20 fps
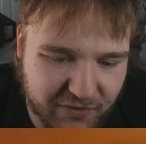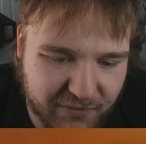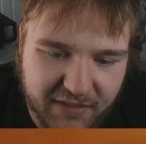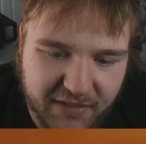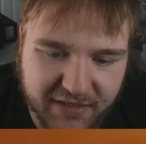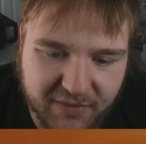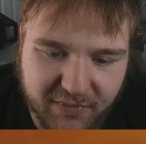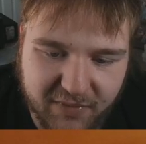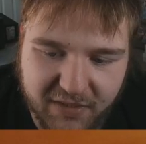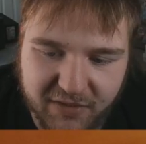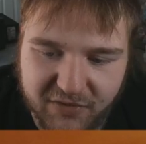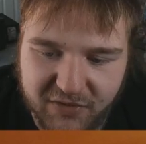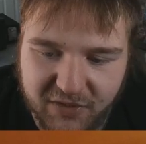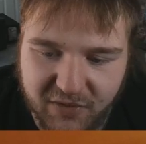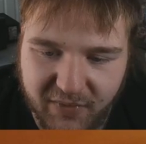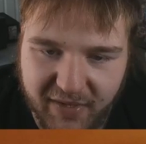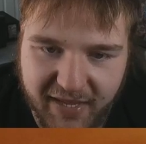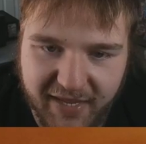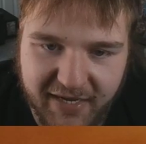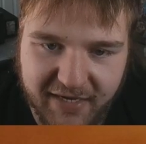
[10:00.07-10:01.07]
I think we just
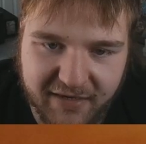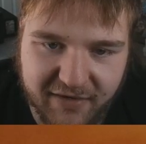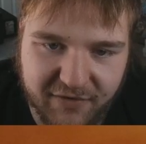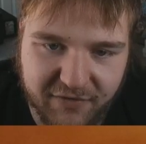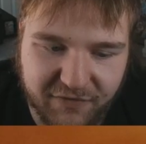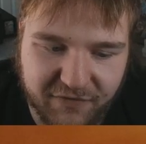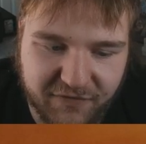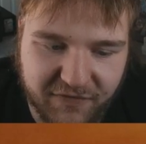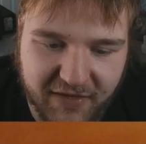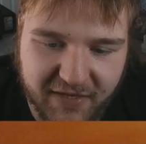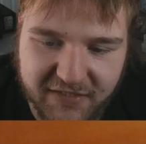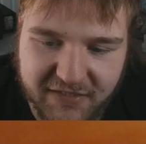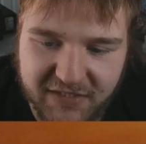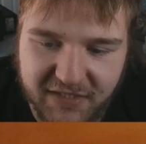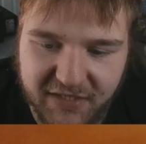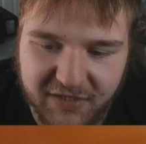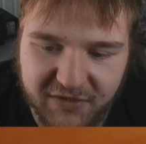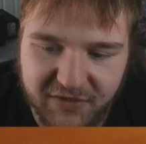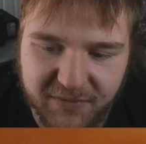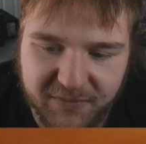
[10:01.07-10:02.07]
go 8 into face
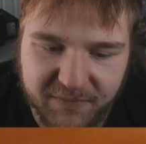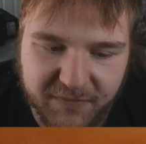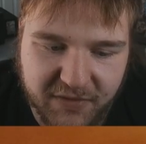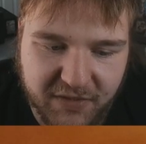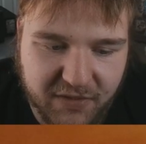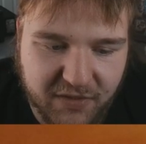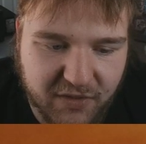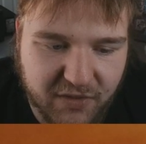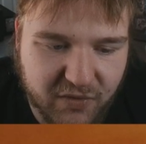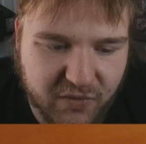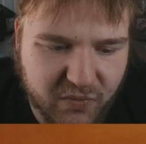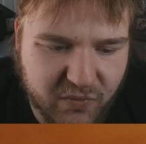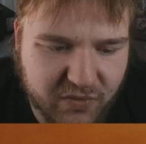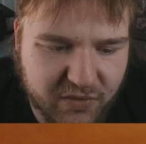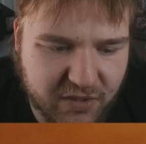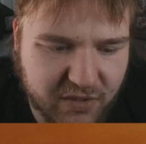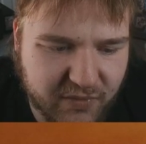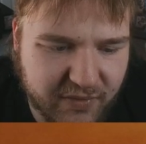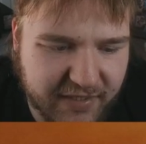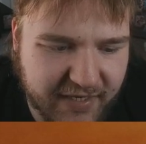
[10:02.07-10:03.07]
here. We'll
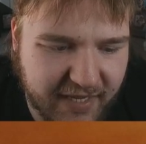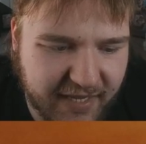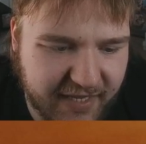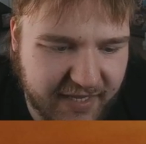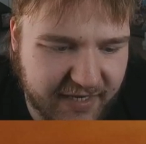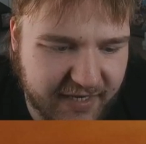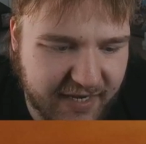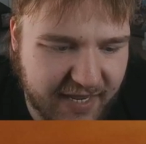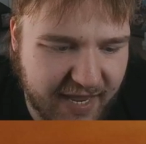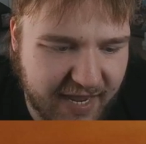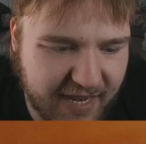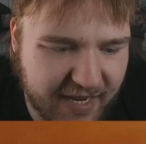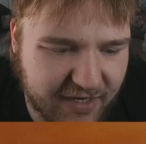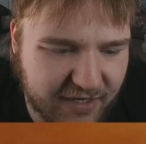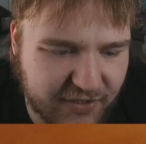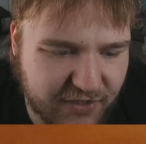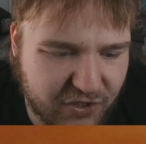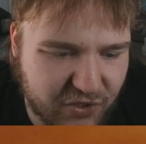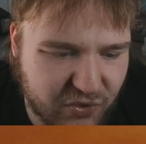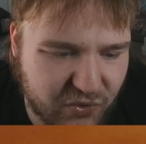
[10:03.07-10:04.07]
go ahead
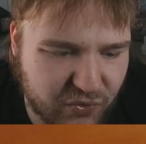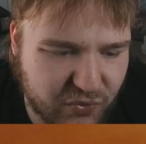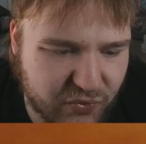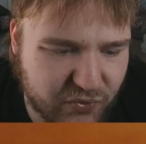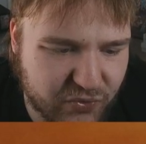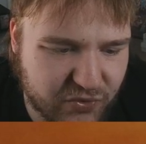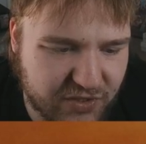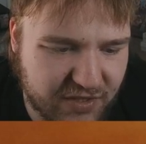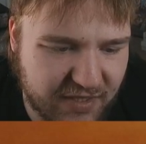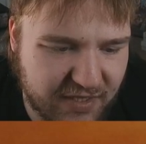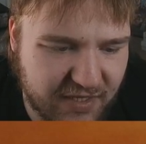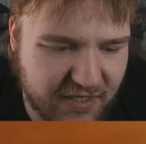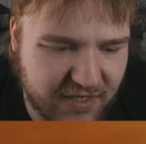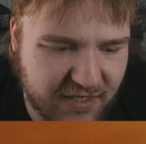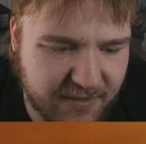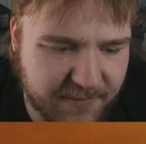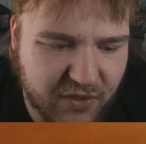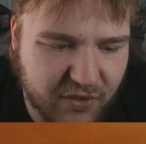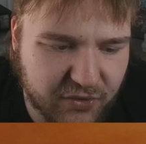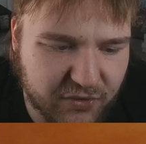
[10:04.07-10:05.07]
and use
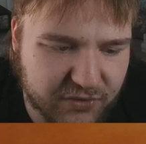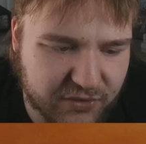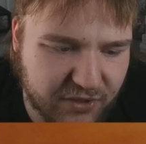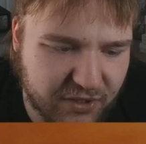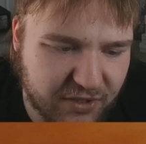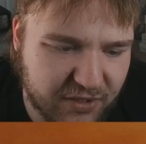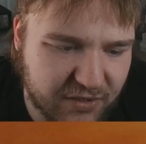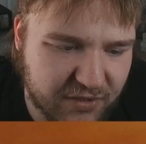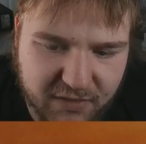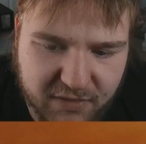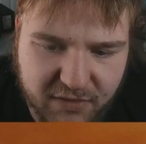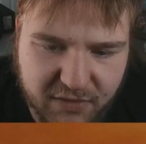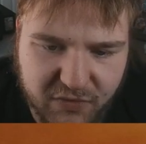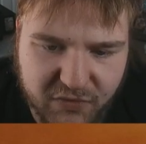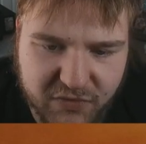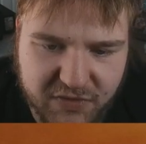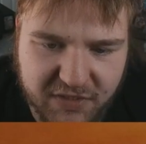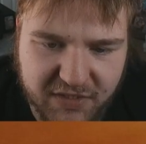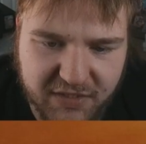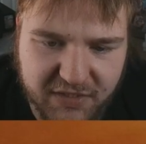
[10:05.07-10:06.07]
the Arlong,
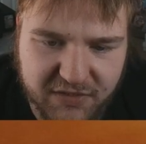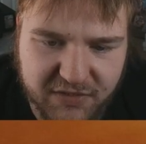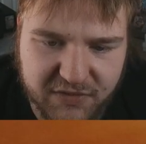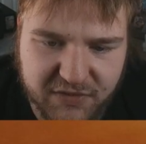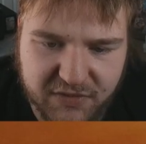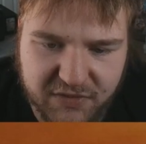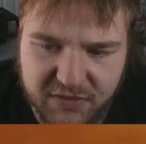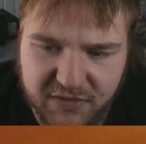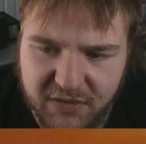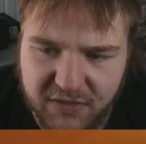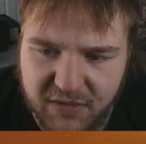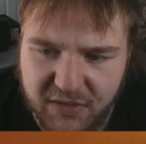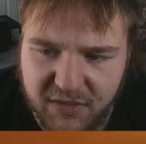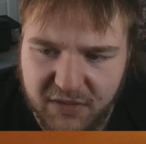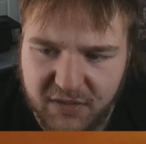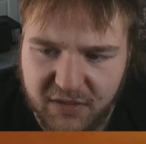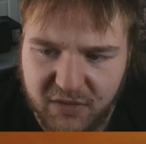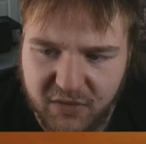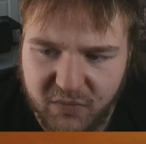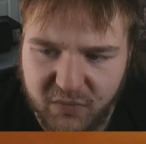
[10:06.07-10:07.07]
use this.
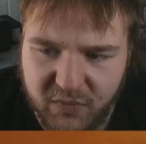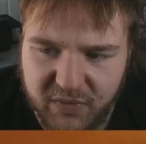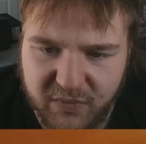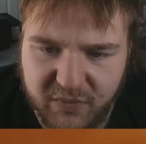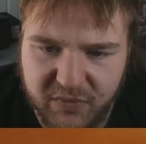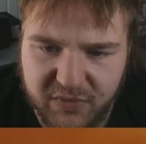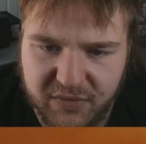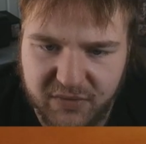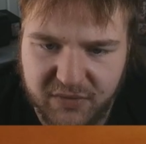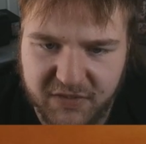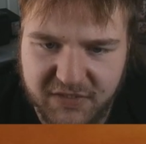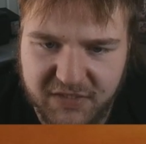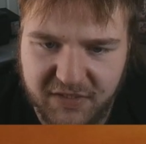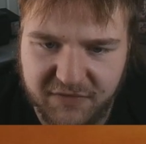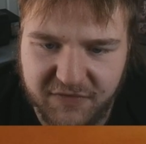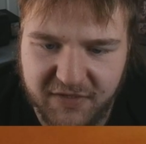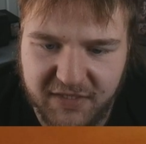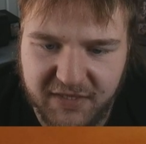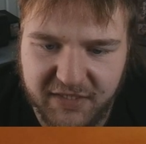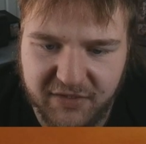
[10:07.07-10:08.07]
We will see
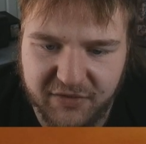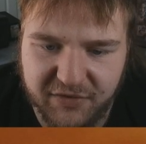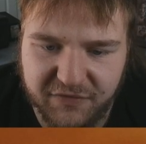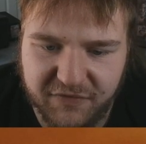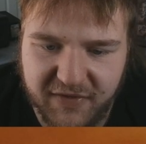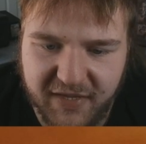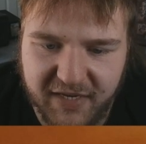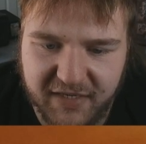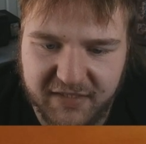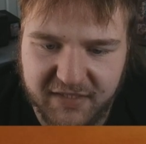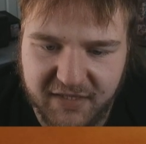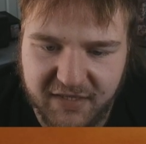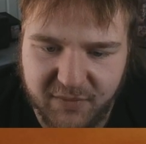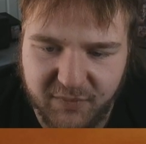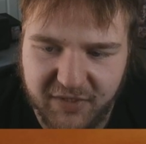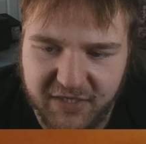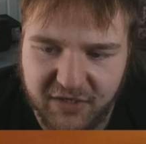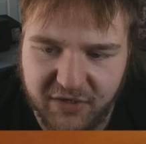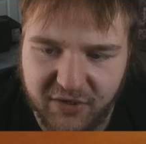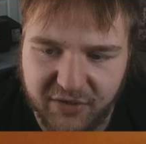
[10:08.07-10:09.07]
if they leader effect, and then
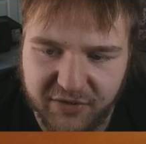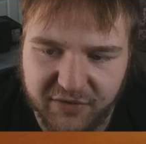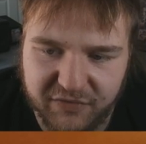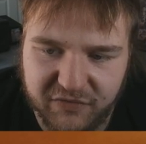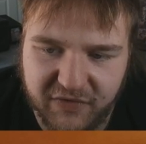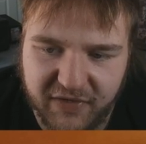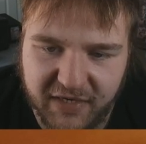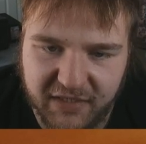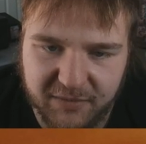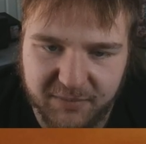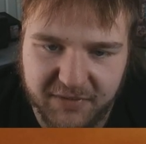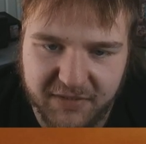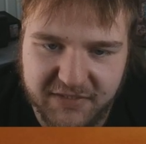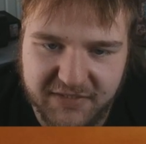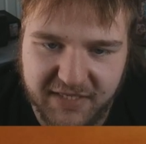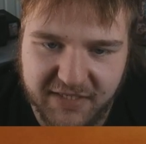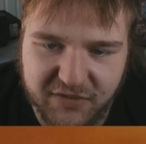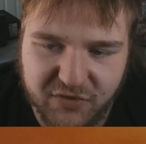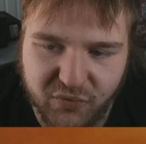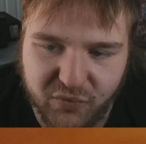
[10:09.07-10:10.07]
we get our effect because
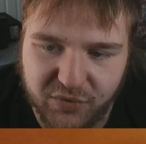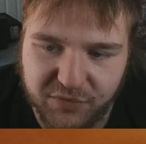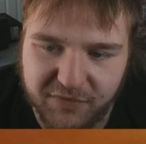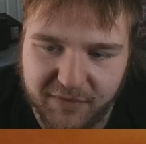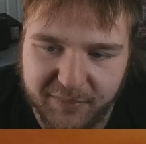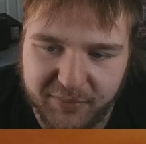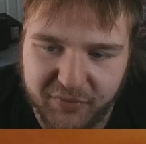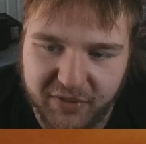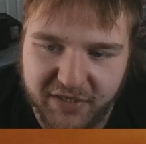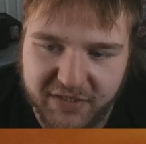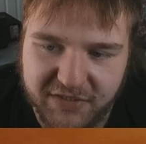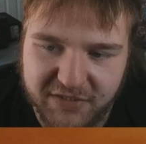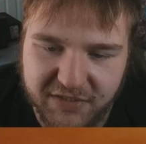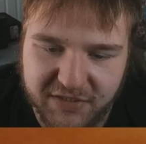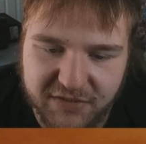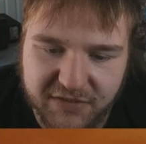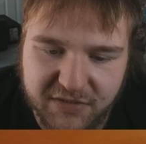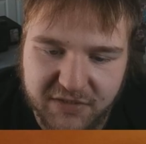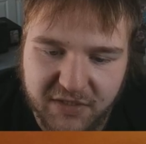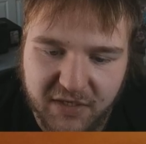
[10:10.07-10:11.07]
that's the order of
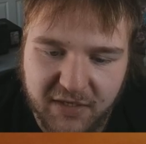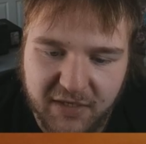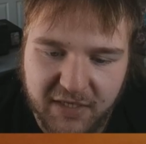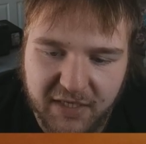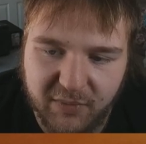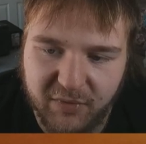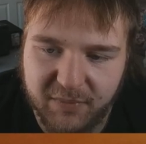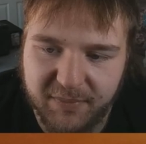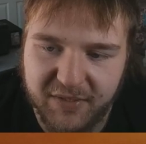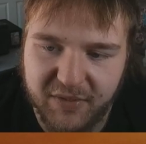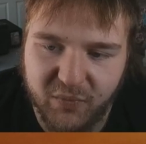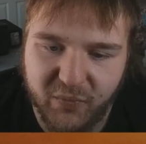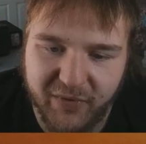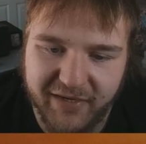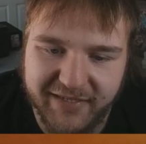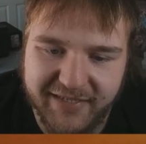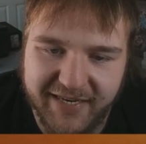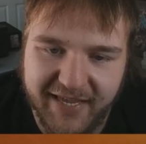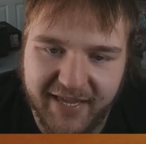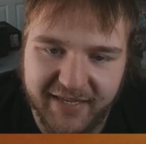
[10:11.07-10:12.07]
operations. It would be
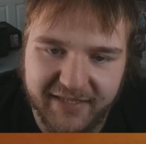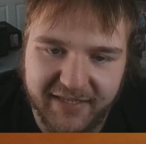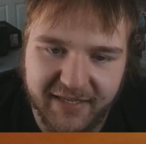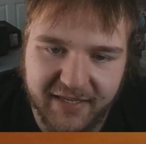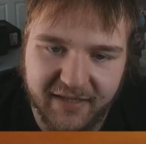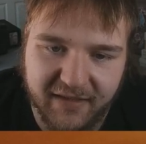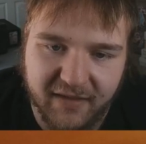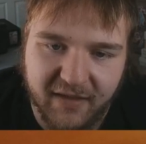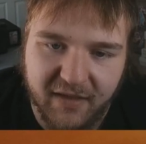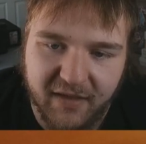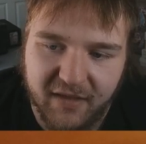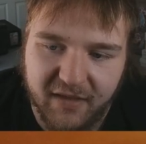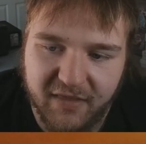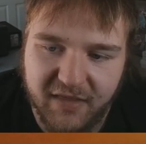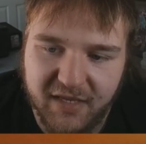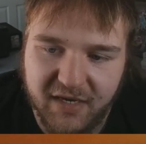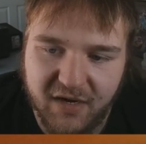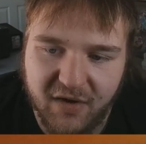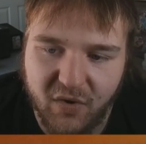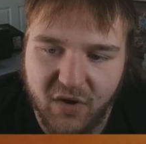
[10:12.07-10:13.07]
when attacking,
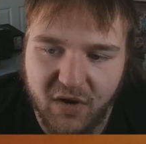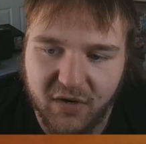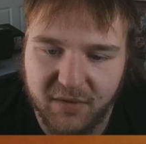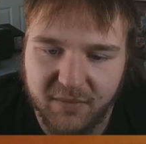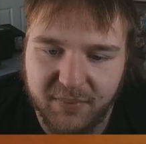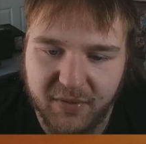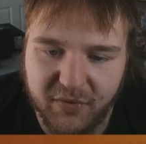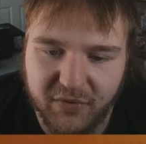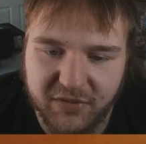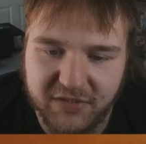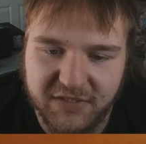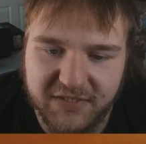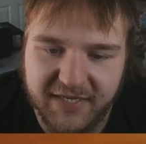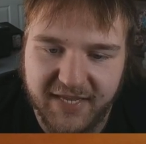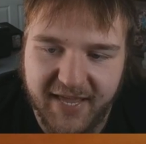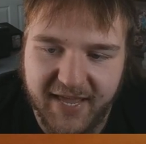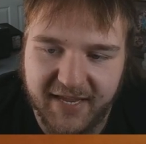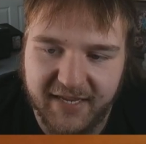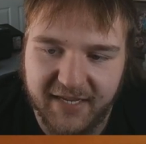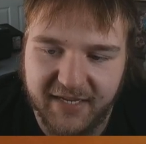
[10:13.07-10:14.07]
then on opponent's
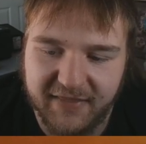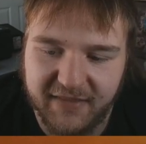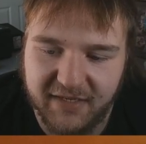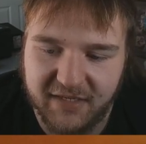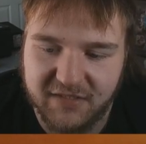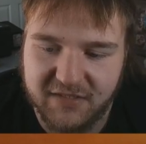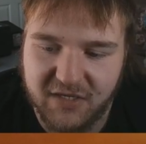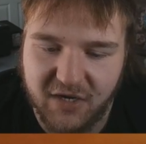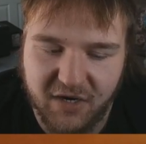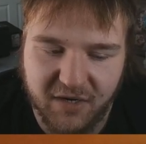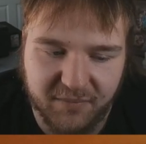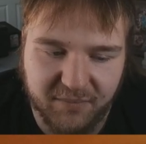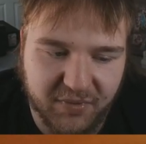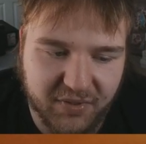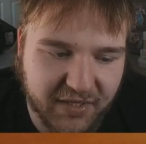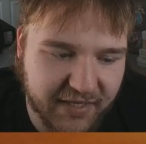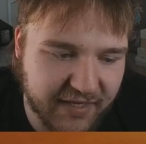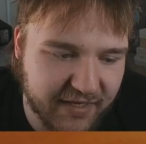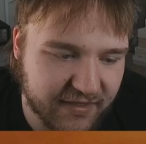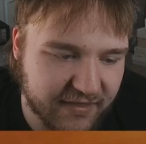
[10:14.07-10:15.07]
attack, and then it's the on
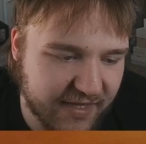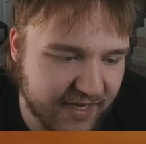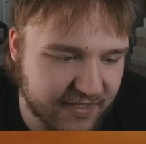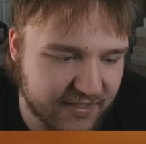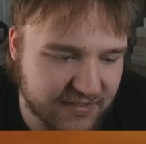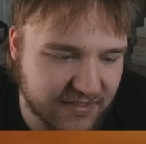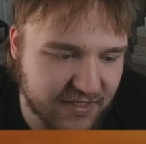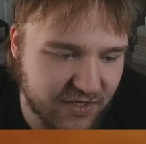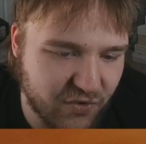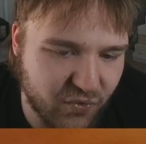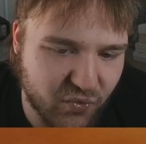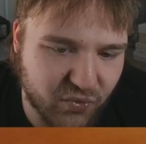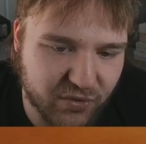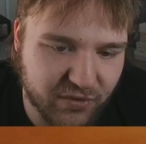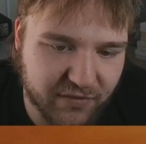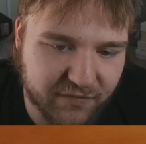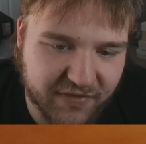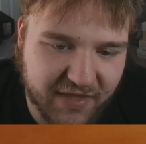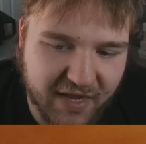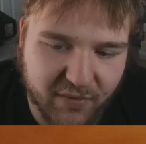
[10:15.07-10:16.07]
play. That is the
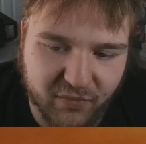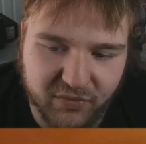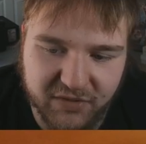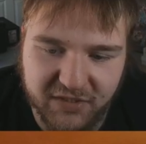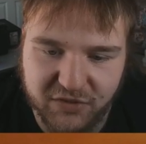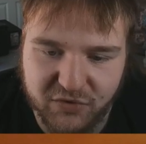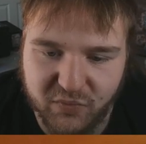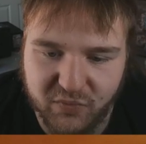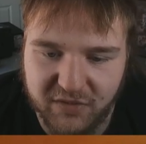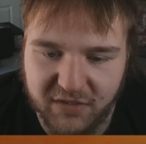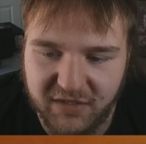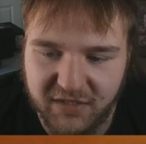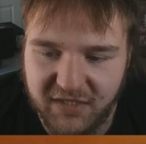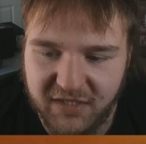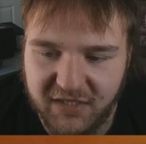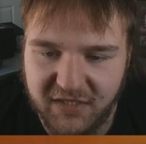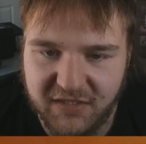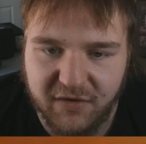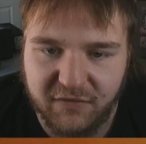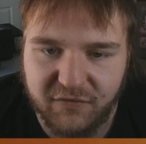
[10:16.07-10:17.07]
order of that. We'll ditch one of
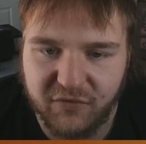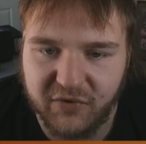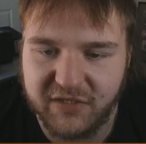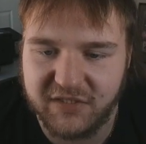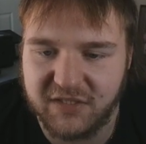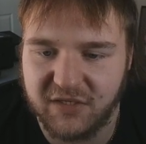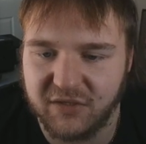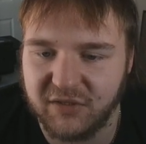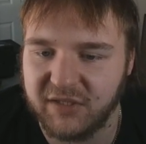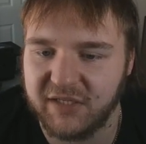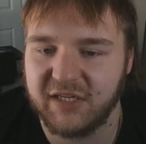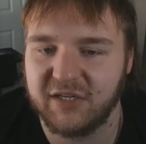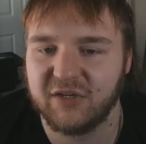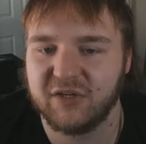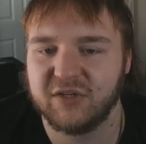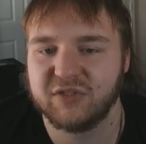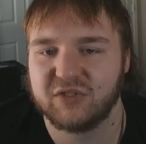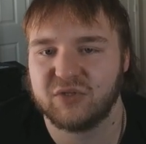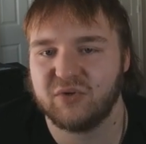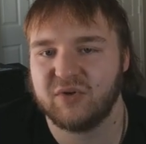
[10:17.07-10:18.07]
these, freeze their
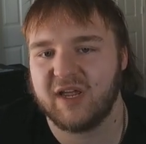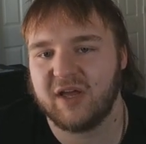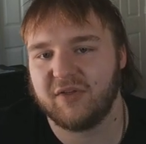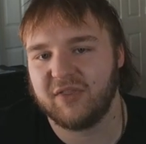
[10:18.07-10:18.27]
leader, so now